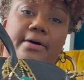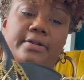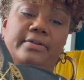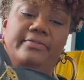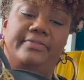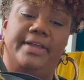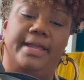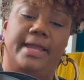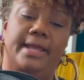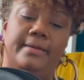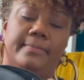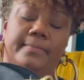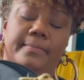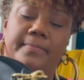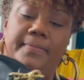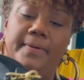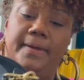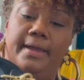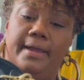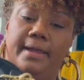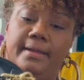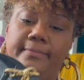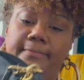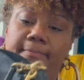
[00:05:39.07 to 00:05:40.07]
of it,
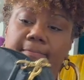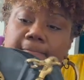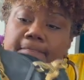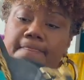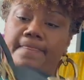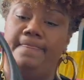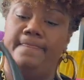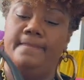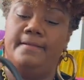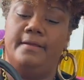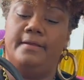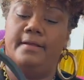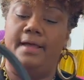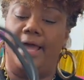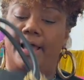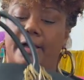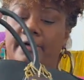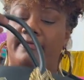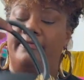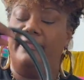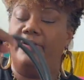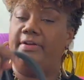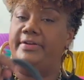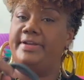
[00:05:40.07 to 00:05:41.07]
but how
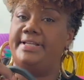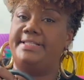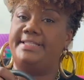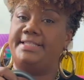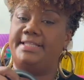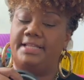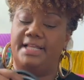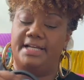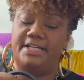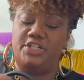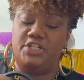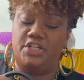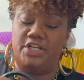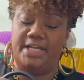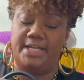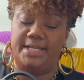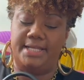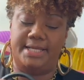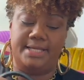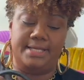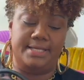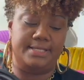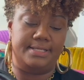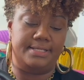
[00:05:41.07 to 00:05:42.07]
very slushy it
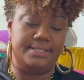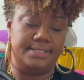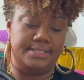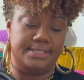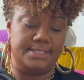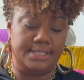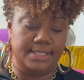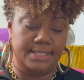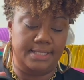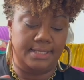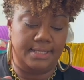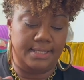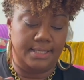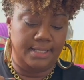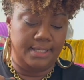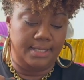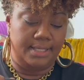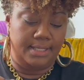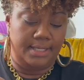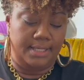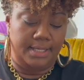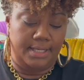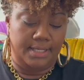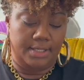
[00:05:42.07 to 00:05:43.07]
is.
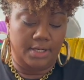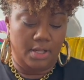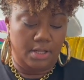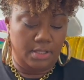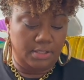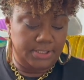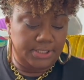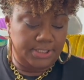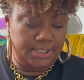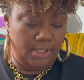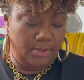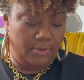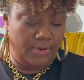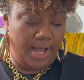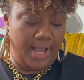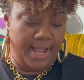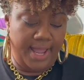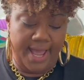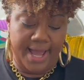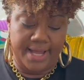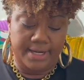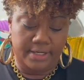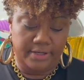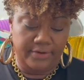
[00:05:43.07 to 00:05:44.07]
It also, I
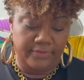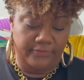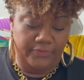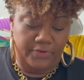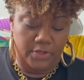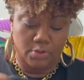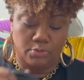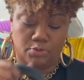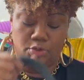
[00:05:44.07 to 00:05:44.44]
added a few